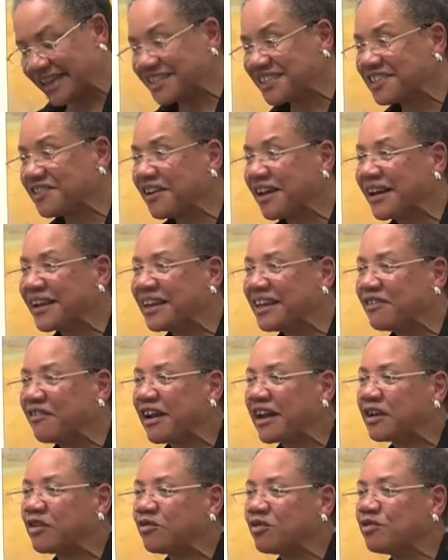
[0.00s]
and so
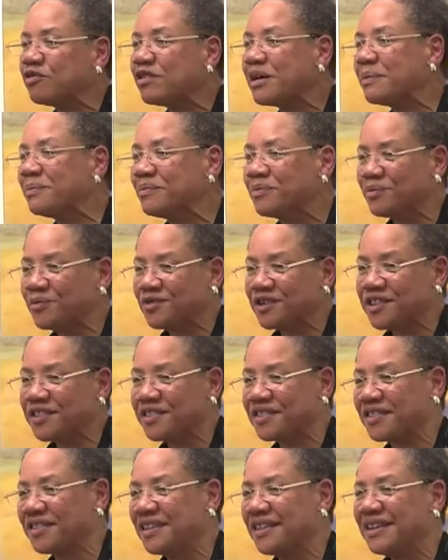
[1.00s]
I grew up
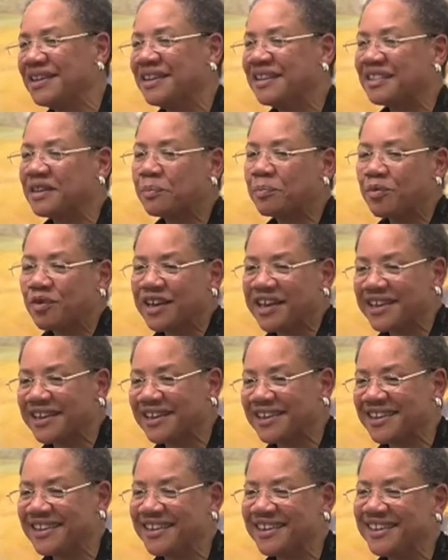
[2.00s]
with the brick